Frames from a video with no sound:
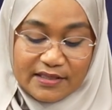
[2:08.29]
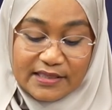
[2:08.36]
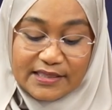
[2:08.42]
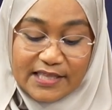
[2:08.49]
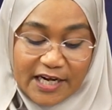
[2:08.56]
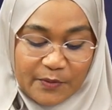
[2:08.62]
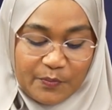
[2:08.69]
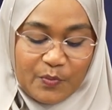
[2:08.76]

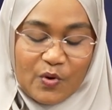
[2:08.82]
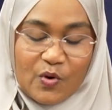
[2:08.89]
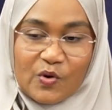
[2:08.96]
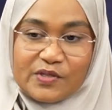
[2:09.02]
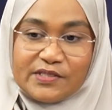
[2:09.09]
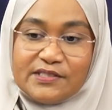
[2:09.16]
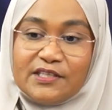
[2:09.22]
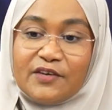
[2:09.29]
that
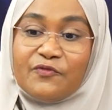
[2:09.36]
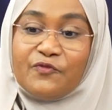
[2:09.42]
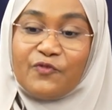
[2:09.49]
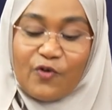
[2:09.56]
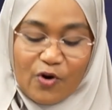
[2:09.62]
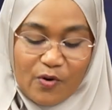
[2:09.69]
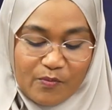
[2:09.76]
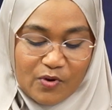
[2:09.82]
pose the
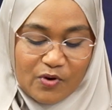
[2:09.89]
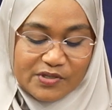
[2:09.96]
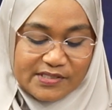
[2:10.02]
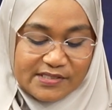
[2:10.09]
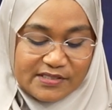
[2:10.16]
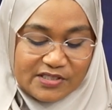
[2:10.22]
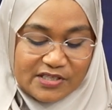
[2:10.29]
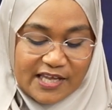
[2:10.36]

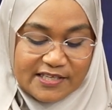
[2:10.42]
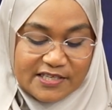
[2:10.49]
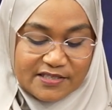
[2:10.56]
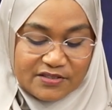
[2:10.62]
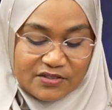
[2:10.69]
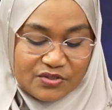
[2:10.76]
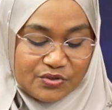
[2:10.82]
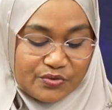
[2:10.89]
foremost
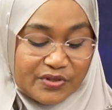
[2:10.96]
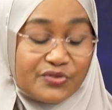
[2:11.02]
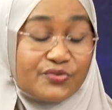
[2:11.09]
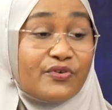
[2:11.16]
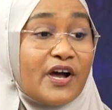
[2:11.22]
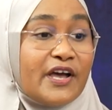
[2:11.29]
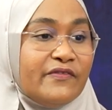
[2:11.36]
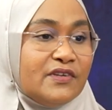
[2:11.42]
challenge to a
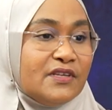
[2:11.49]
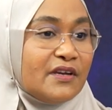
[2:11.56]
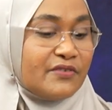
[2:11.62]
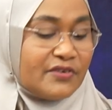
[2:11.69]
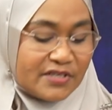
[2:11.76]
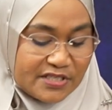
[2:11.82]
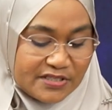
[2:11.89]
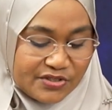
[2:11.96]
thriving
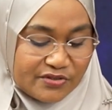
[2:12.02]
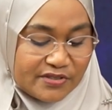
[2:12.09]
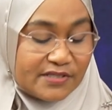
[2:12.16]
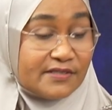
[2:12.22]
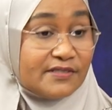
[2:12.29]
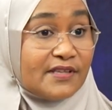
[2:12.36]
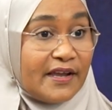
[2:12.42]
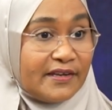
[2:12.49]
agricultural
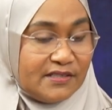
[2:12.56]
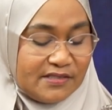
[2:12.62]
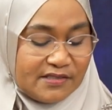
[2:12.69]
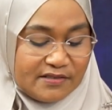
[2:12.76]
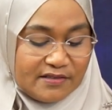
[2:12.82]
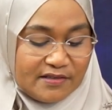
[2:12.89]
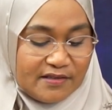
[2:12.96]
sector.